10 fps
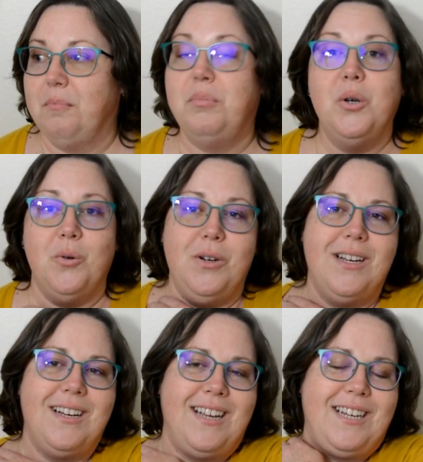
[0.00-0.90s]

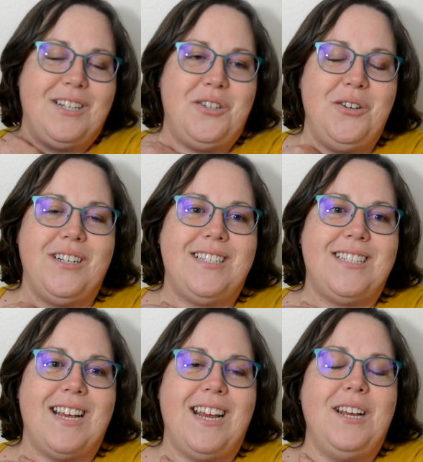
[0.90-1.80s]
boon, I guess you could
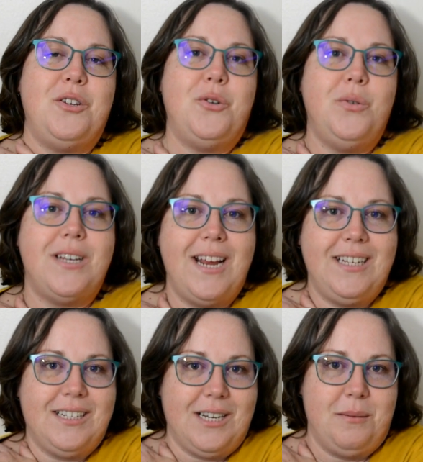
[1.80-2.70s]
say, to
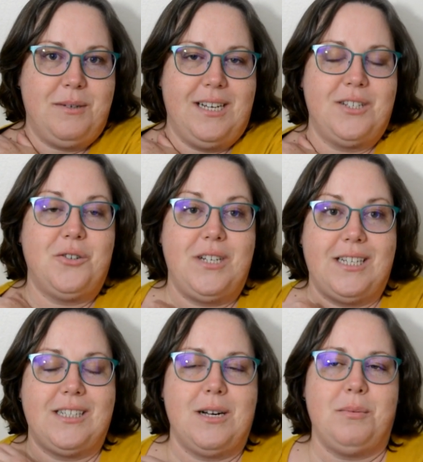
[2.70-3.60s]
take a CLEP test or
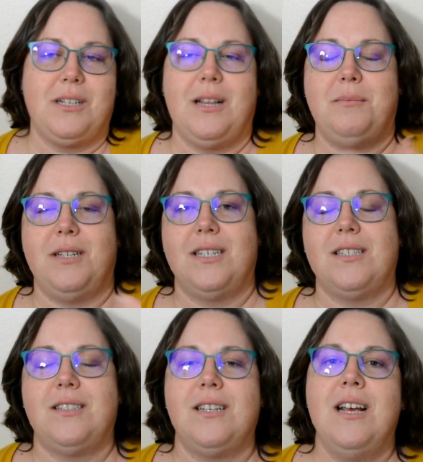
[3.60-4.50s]
take a couple of CLEP
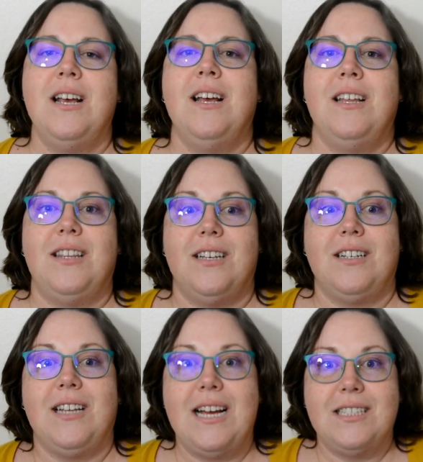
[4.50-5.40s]
tests. The
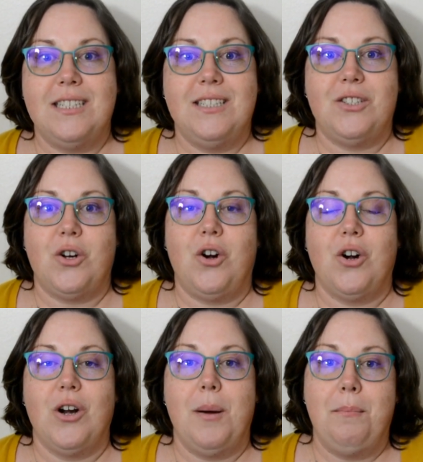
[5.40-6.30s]
classes
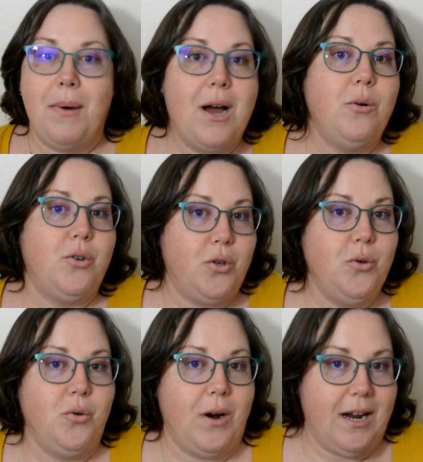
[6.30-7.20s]
are about
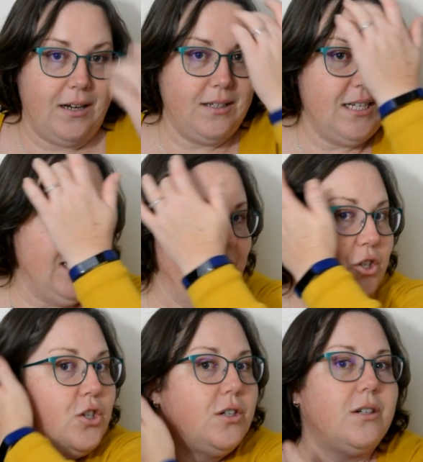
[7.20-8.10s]
$2,000
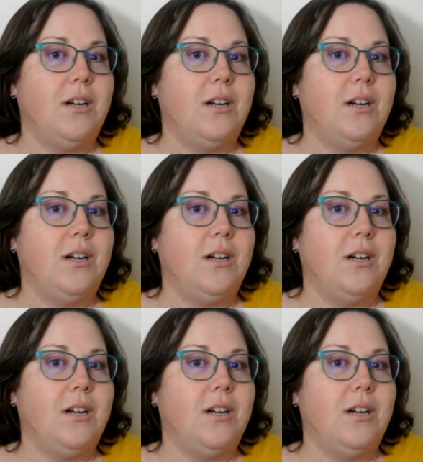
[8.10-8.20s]
each